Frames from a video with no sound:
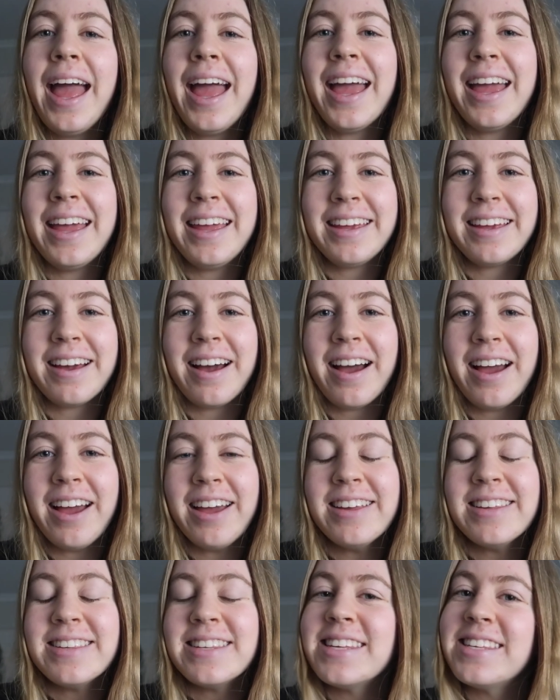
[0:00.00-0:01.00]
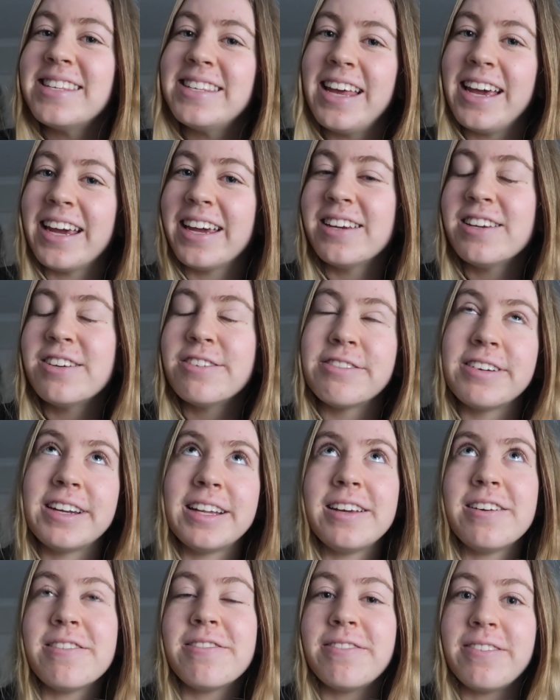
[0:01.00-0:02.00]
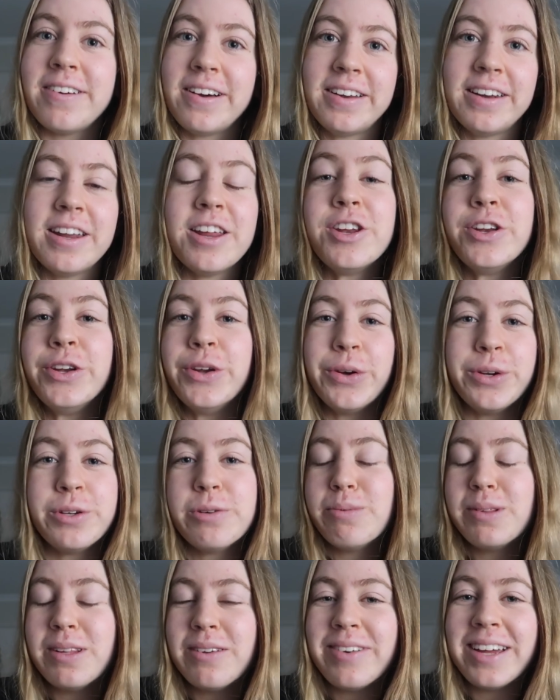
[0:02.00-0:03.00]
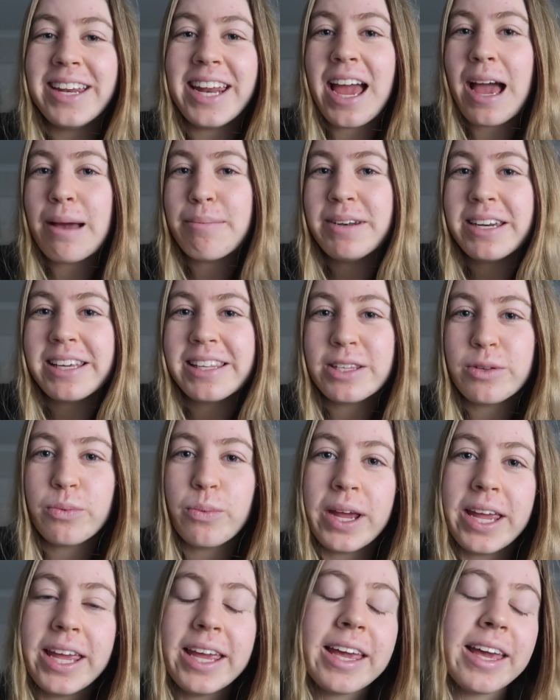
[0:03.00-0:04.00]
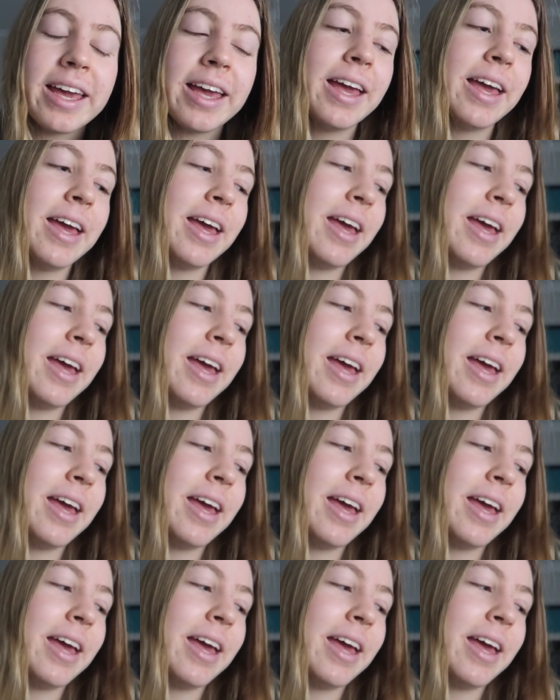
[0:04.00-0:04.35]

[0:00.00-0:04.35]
Hey guys, second really fun, notable event happening this week